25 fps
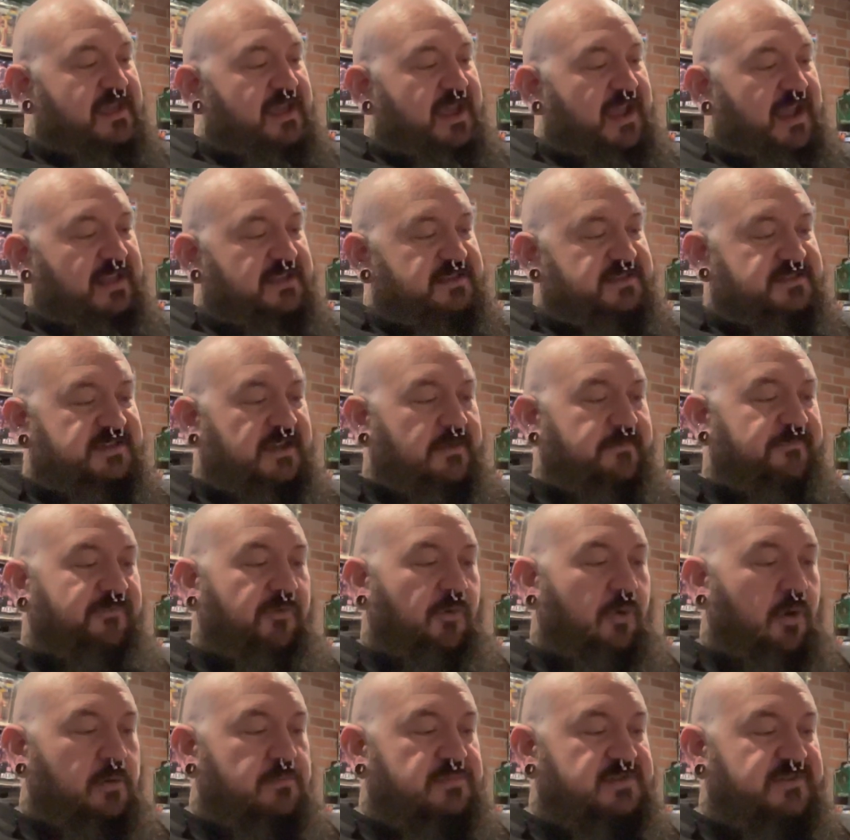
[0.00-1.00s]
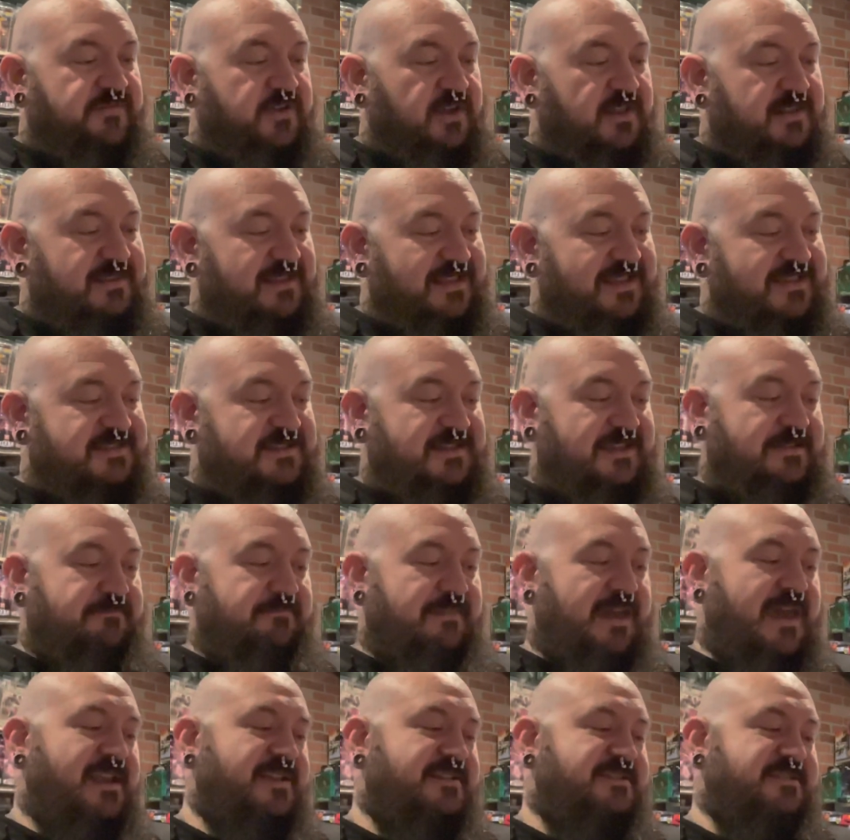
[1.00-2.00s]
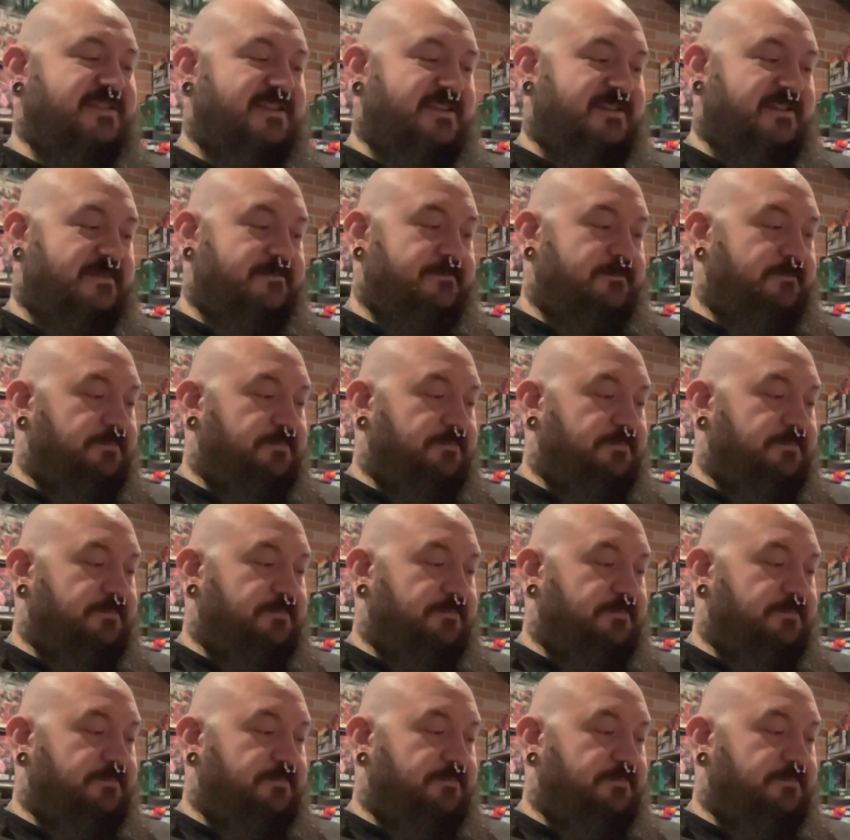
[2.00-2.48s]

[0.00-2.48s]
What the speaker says: and some forms of holistic medicine.